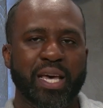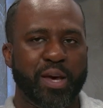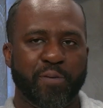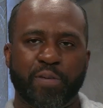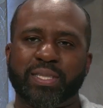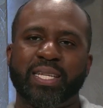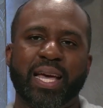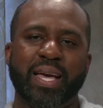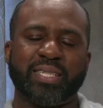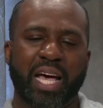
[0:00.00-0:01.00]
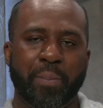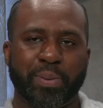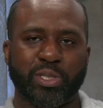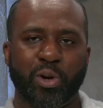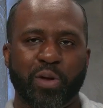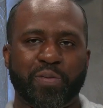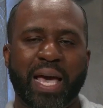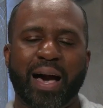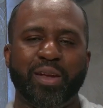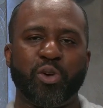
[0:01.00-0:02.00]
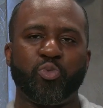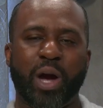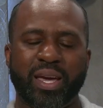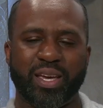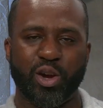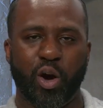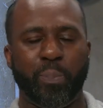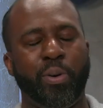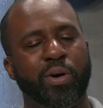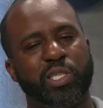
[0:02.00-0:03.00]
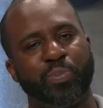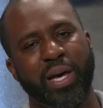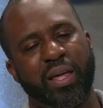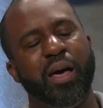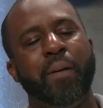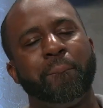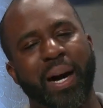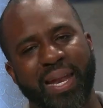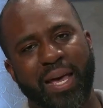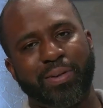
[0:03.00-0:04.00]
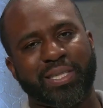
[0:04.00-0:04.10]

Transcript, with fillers: it for today's episode of Count It right here on PointsBet. My name is